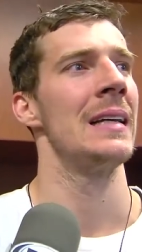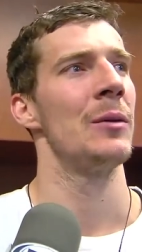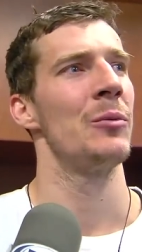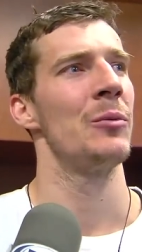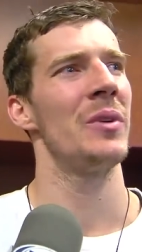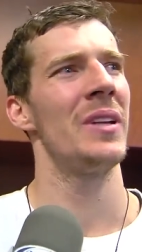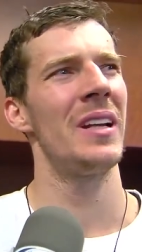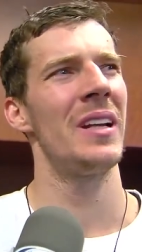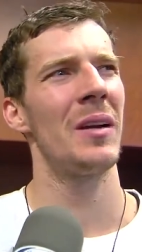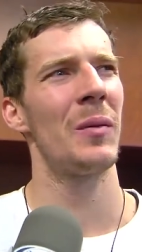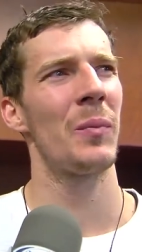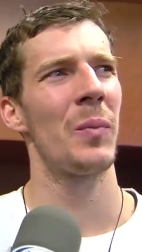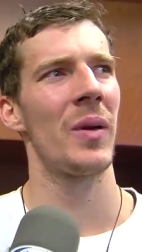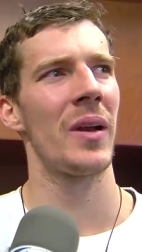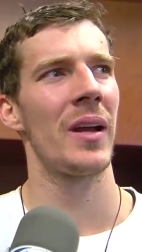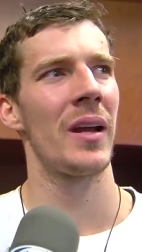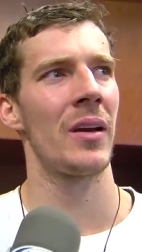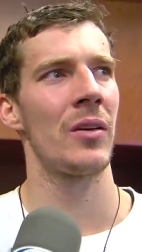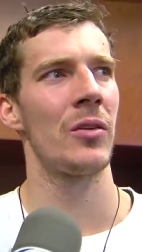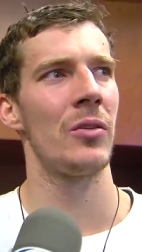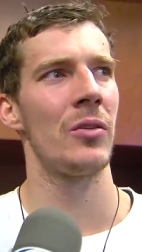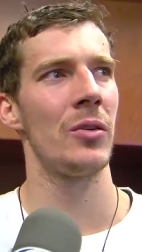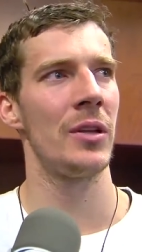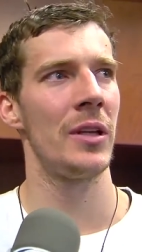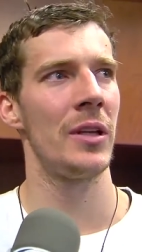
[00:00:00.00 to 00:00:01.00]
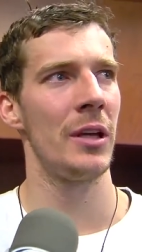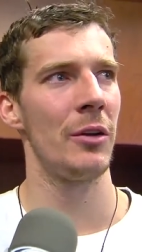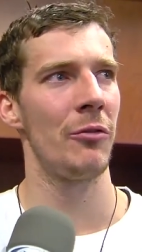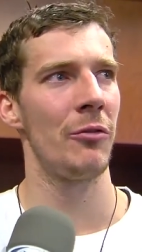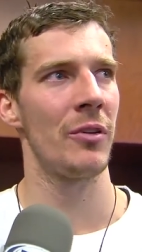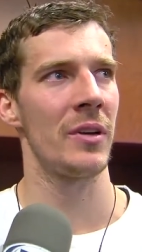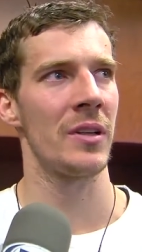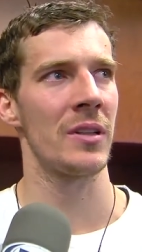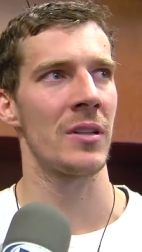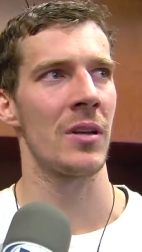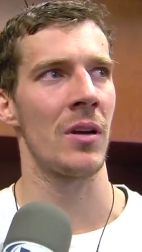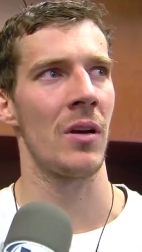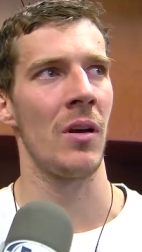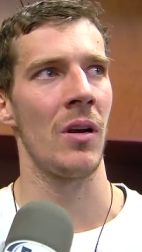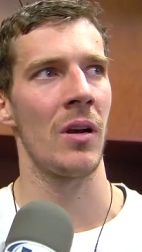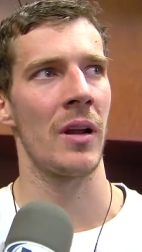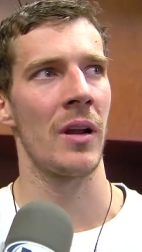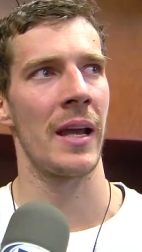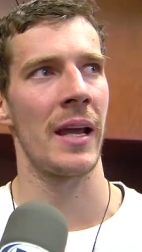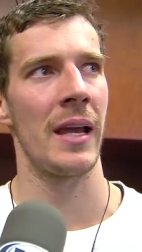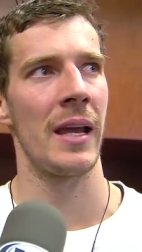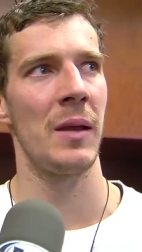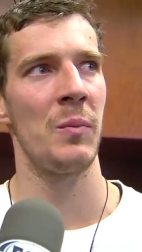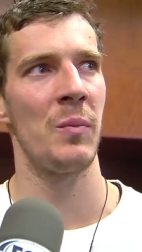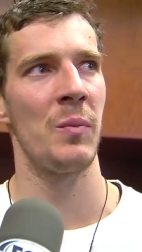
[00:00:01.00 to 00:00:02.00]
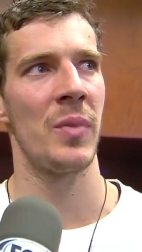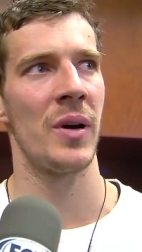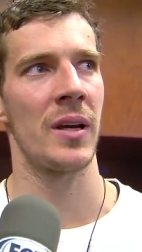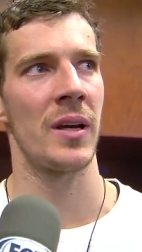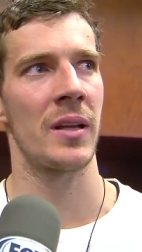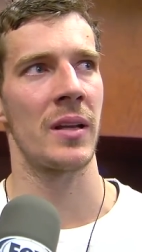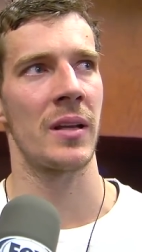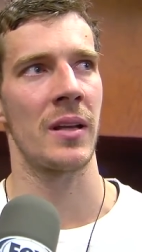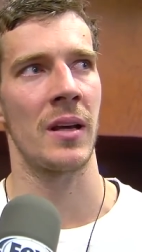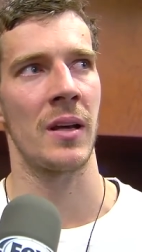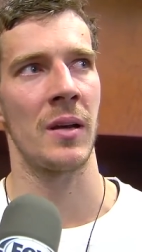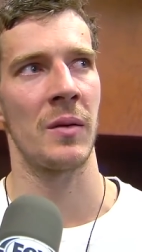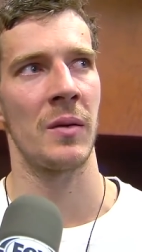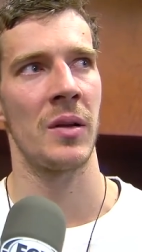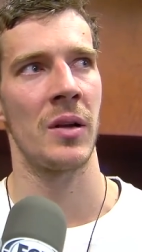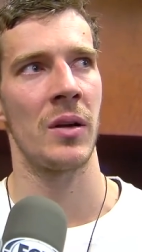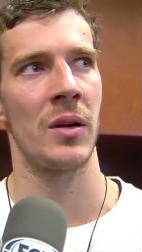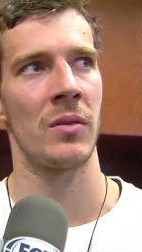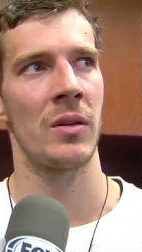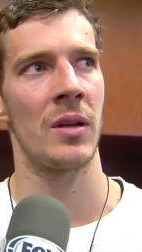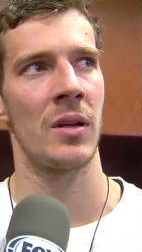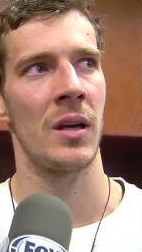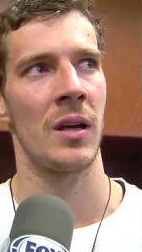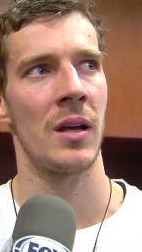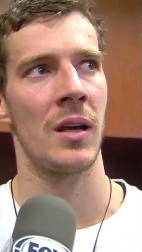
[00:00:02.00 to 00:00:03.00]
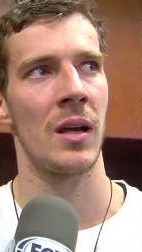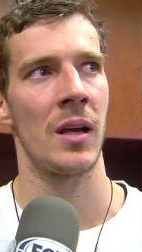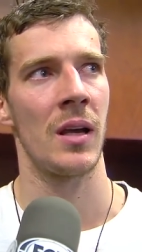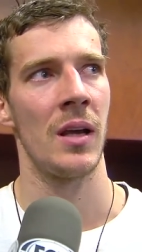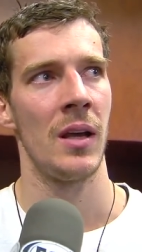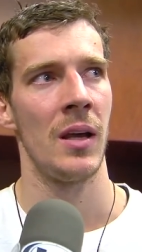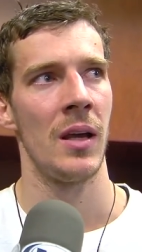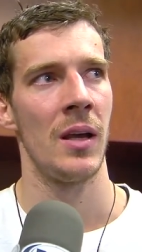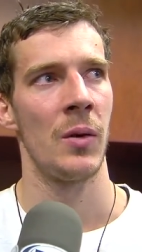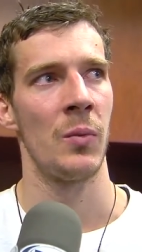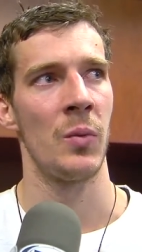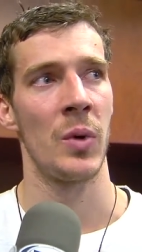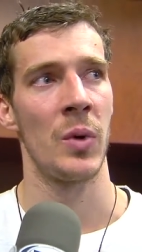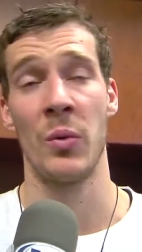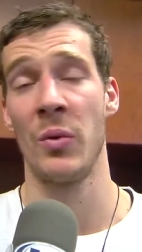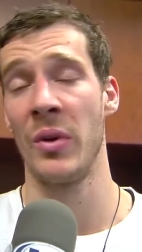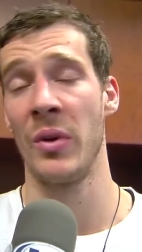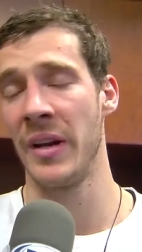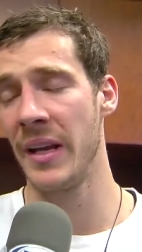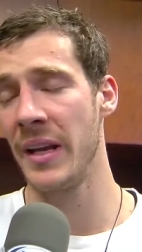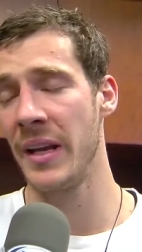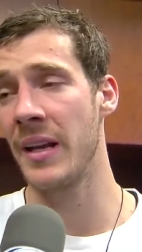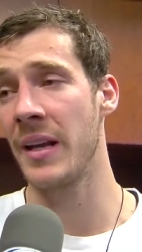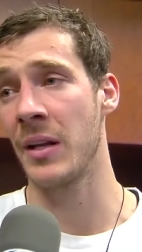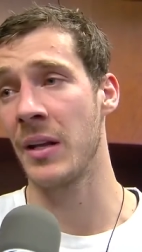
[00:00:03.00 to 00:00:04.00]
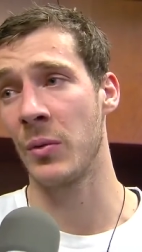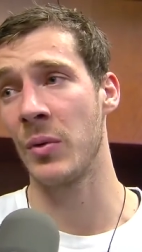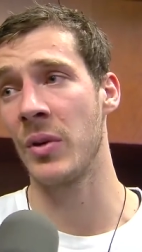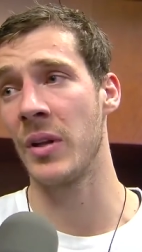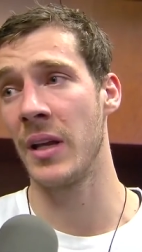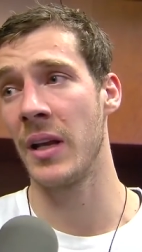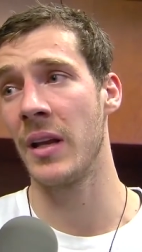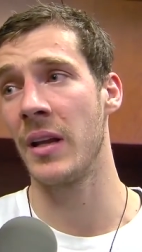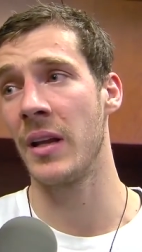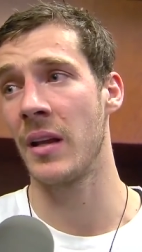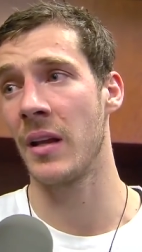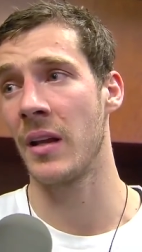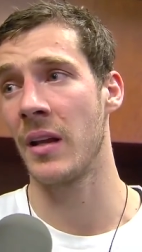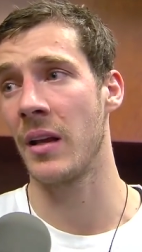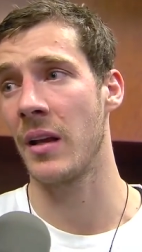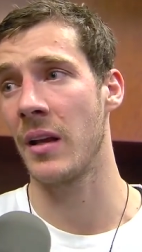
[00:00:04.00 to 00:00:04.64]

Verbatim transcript: we didn't play a good defense all game, but, uh, you know, the, when we needed, we did.